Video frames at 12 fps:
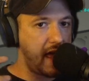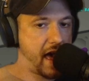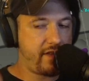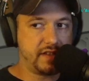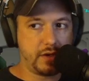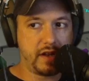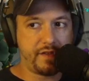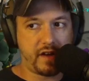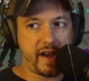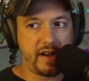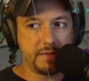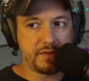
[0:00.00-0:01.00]
having two
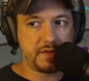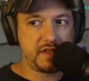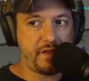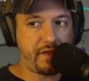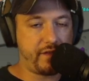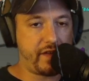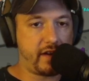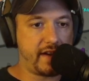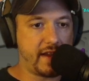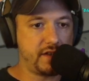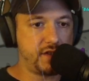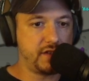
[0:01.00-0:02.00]
different items with different
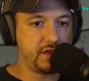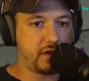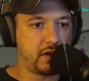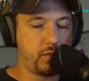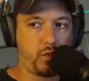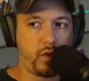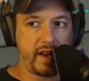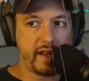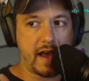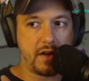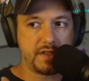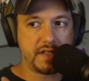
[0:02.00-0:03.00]
variations, or one
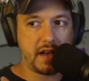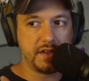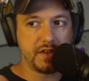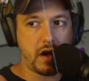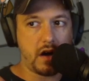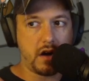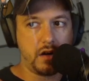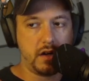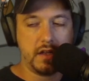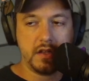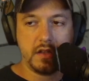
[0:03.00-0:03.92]
account sells all